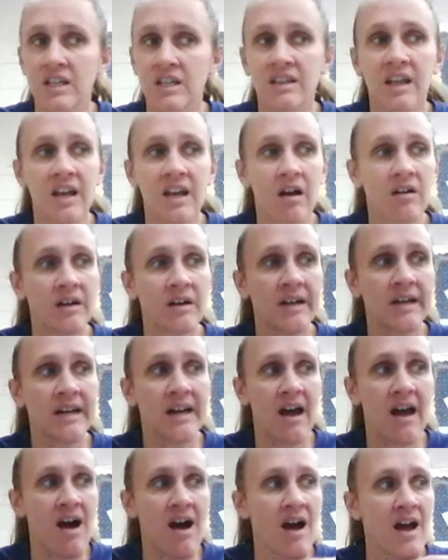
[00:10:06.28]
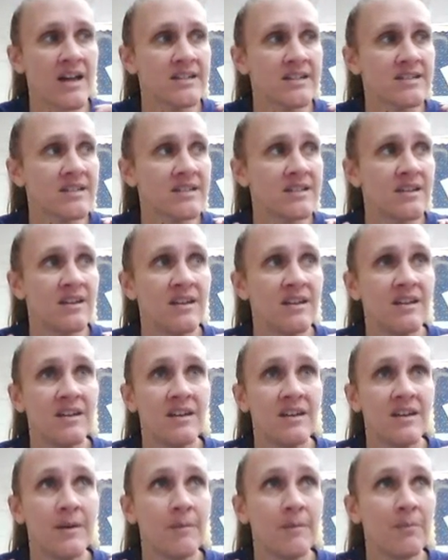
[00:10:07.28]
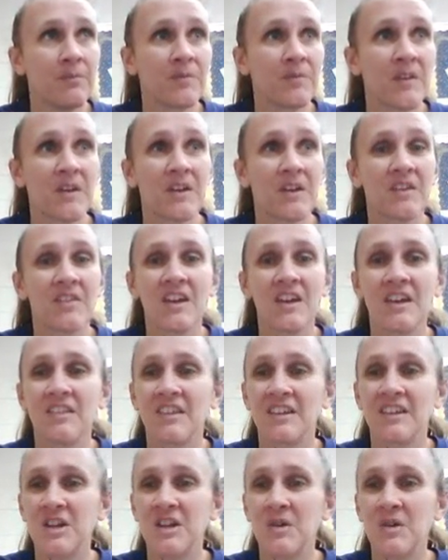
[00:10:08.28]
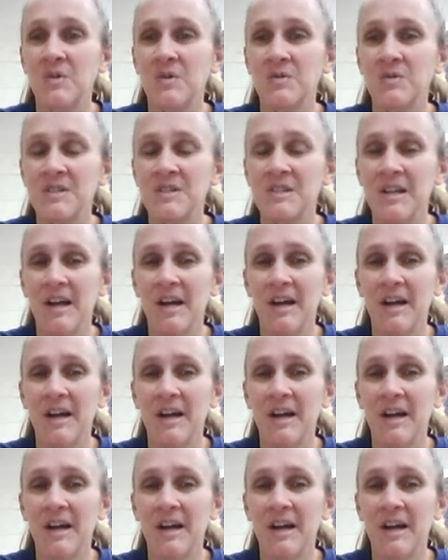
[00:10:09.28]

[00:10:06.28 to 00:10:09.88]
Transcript: Like, they are not. They don't